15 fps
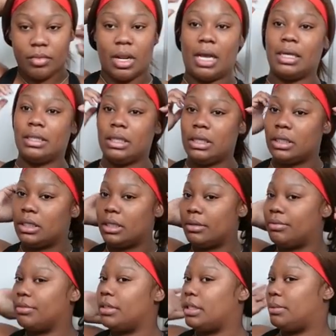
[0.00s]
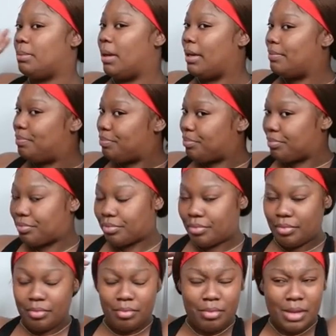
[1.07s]
I see the difference. But
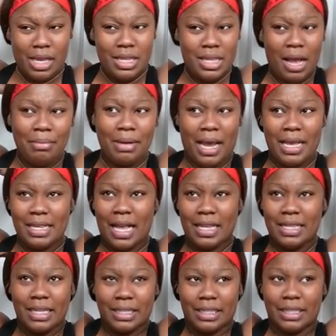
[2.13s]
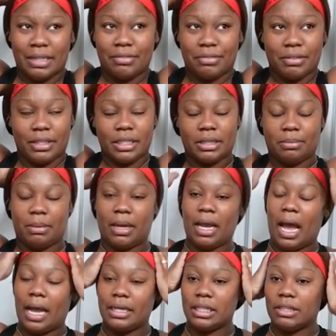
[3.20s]
some days I see the difference, but
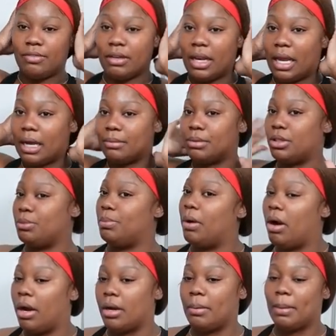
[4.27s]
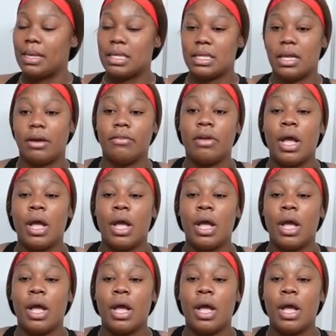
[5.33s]
I just feel like I'm super hard on myself.